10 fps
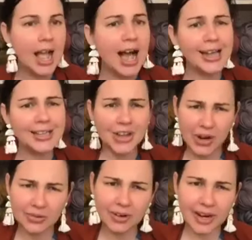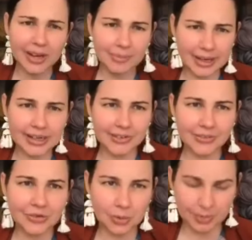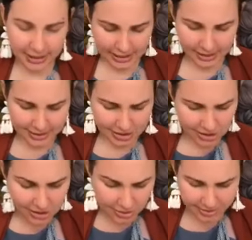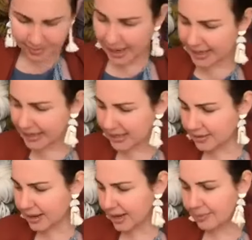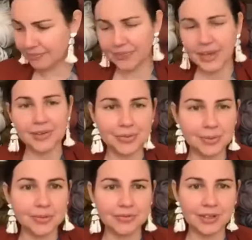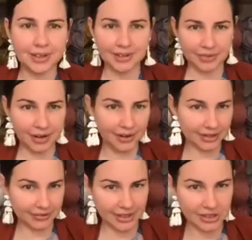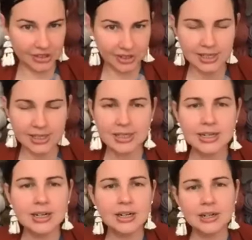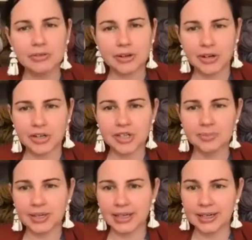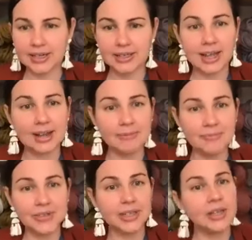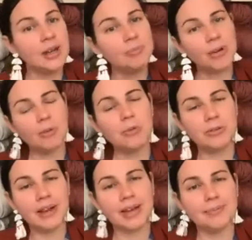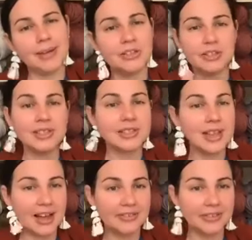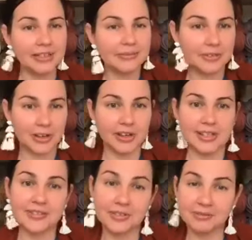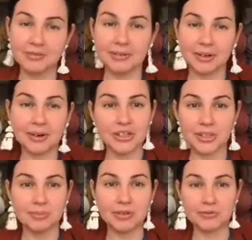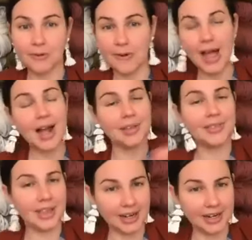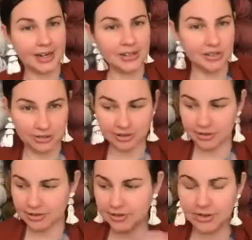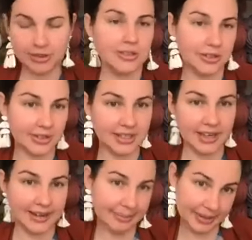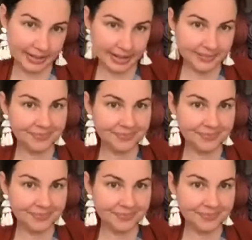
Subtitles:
I don't recommend it for beginners. You could make it if you were feeling very adventurous for crochet beginners. But I would recommend do the scarf kit first if you've never crocheted before, and then do the Toasty Heart Beanie.